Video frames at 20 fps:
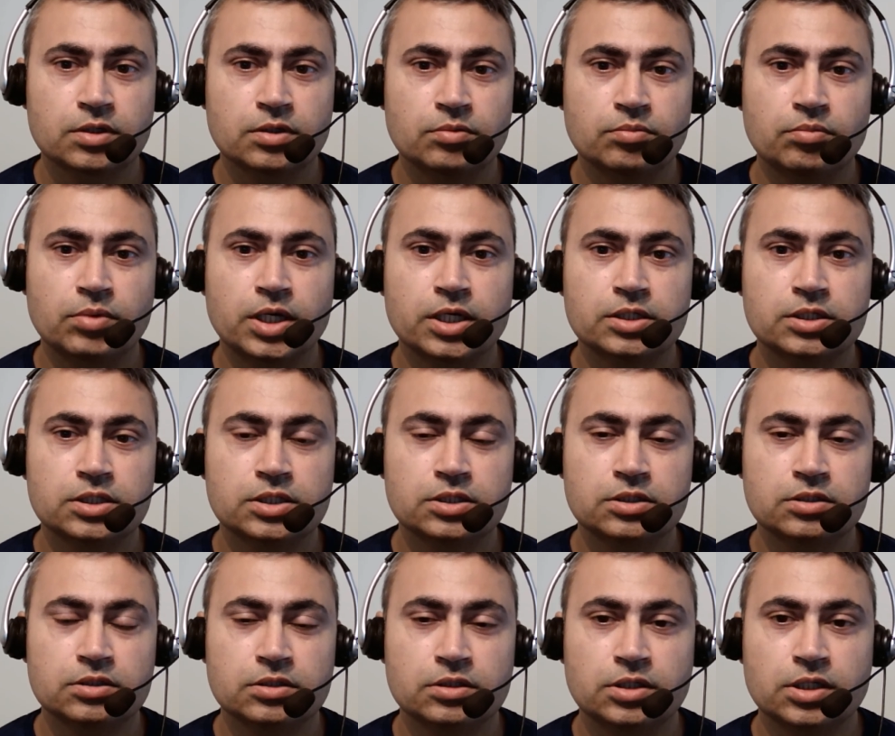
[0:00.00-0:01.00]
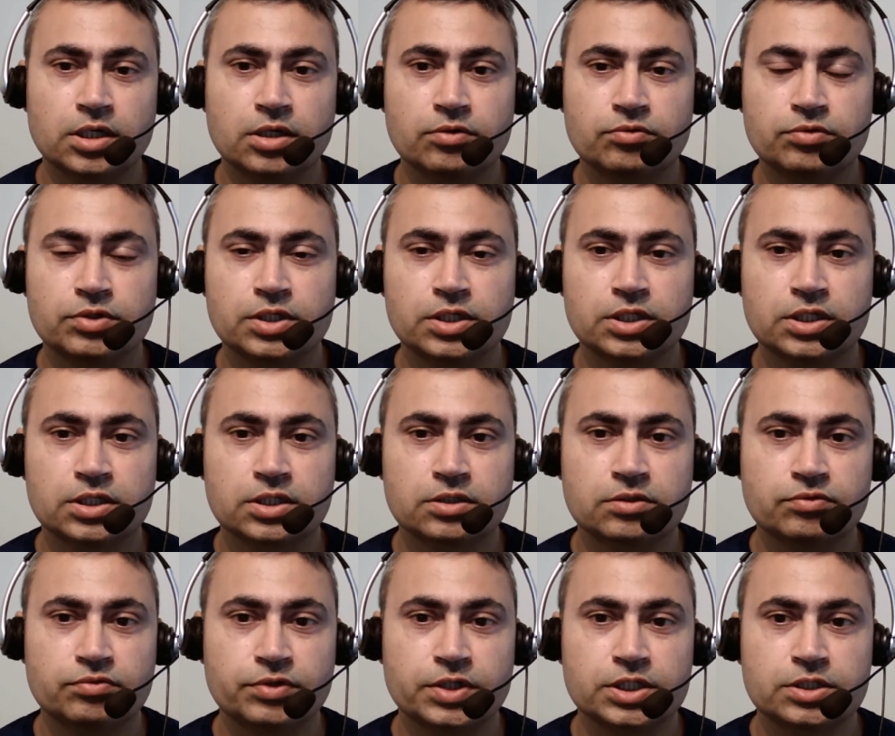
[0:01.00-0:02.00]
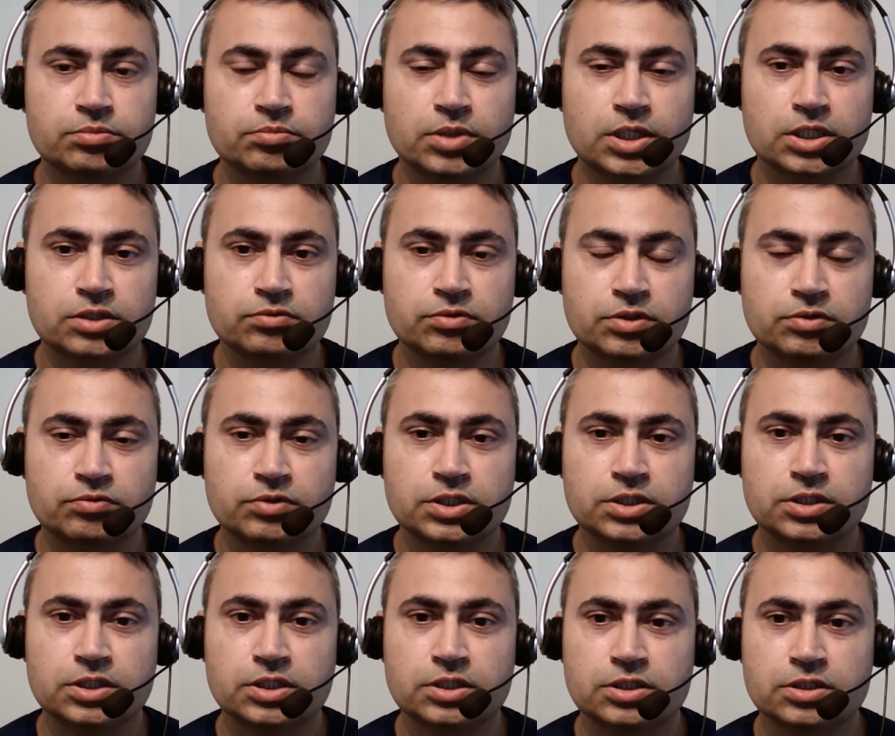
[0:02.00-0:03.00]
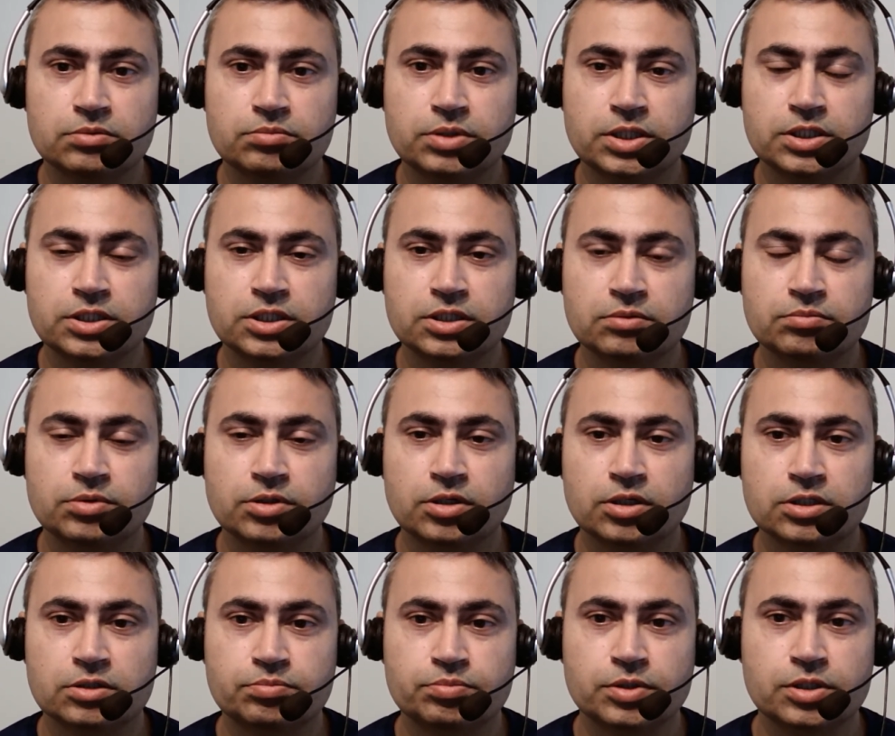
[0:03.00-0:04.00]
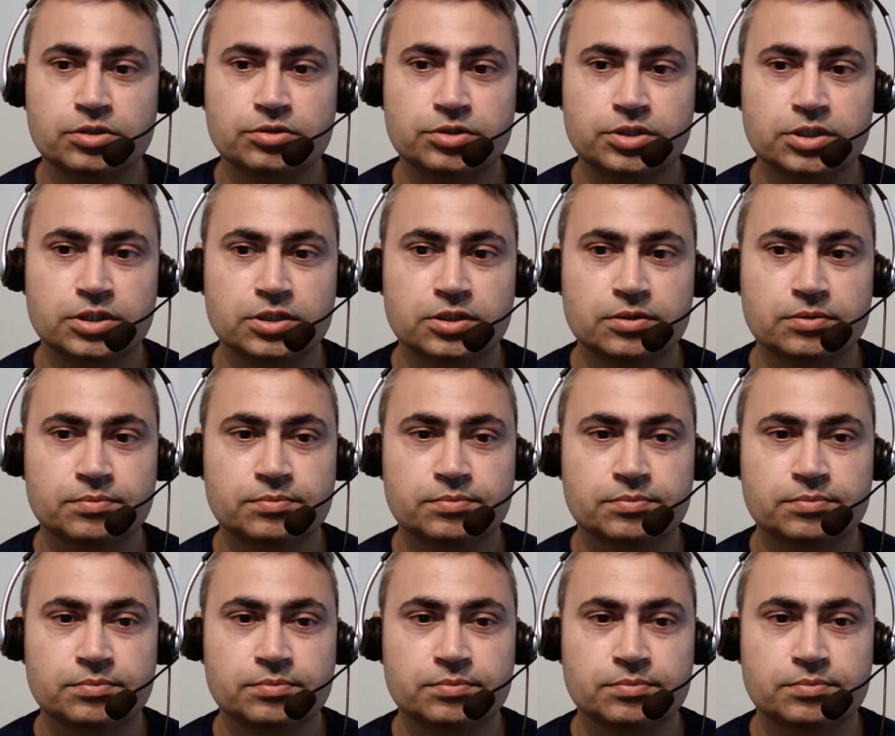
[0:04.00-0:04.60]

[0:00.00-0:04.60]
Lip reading: Mind it, they are wearing face masks for 20 years in Beijing because of pollution.